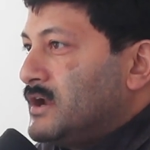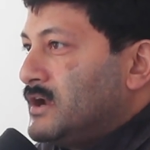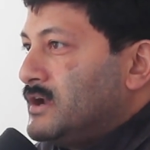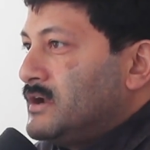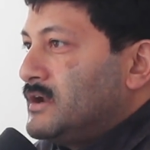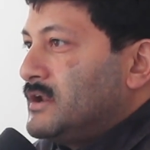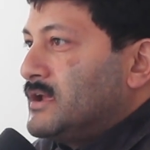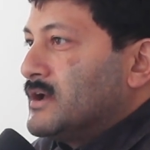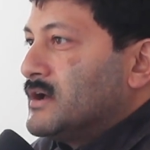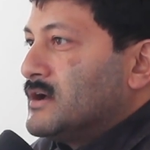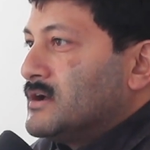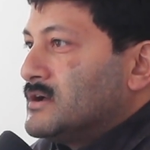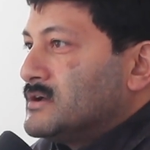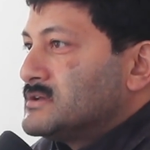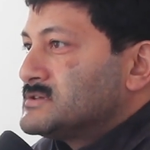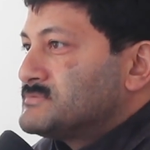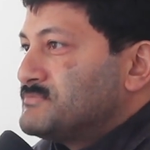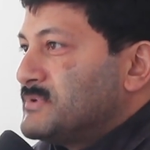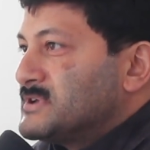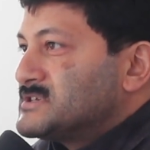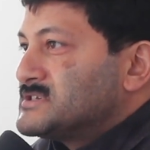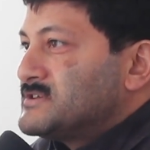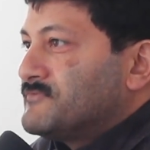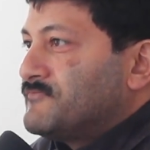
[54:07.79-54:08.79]

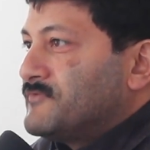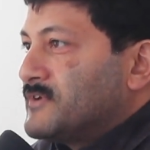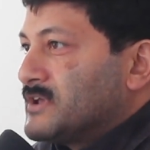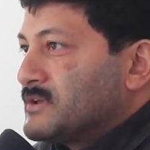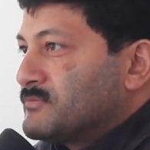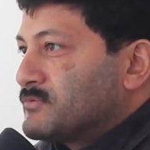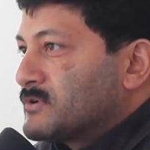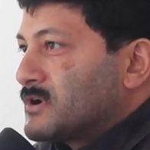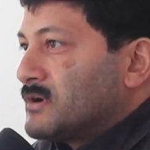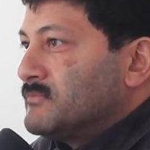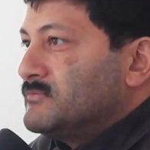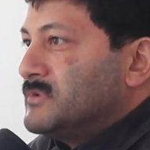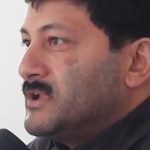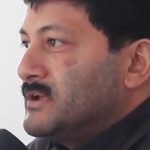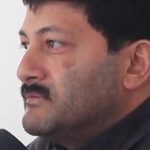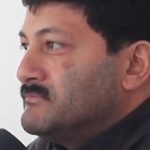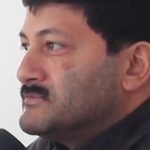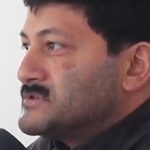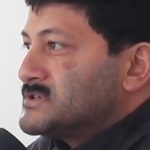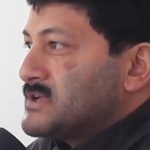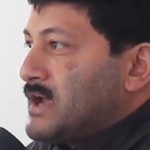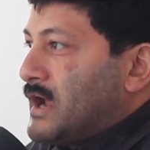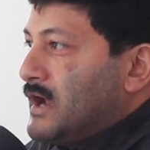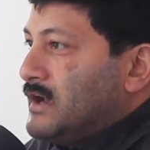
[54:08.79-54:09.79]
India-specific
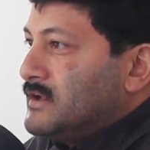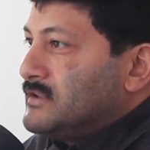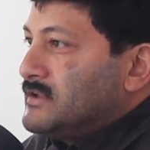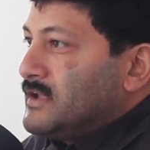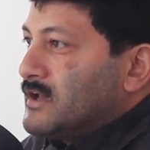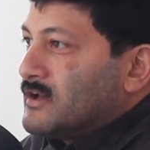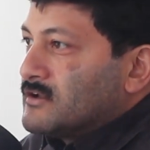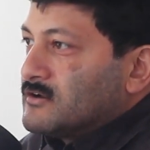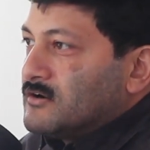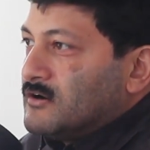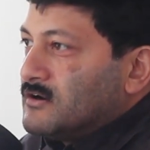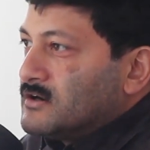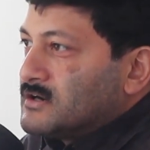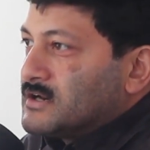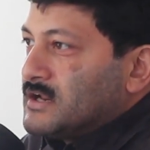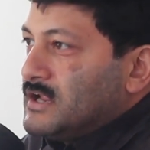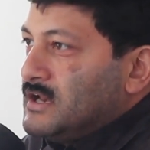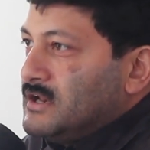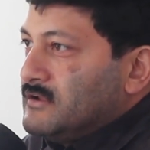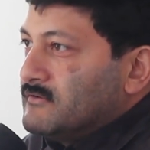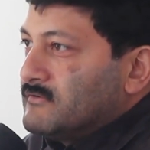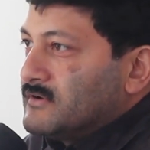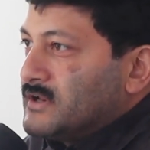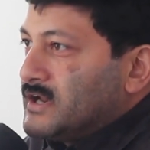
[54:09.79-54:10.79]
problems, and they are not
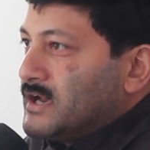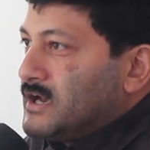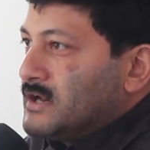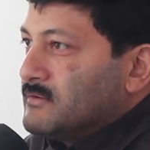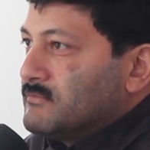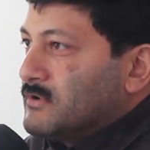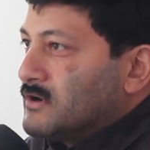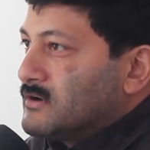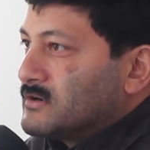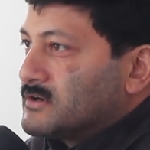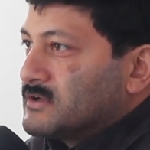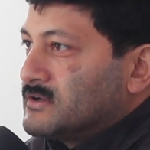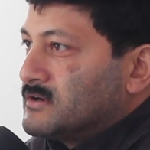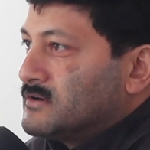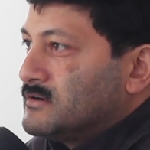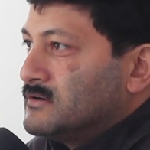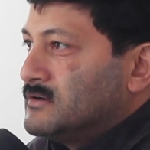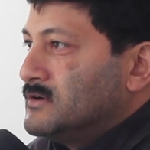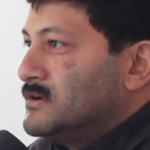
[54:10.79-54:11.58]
really worried about,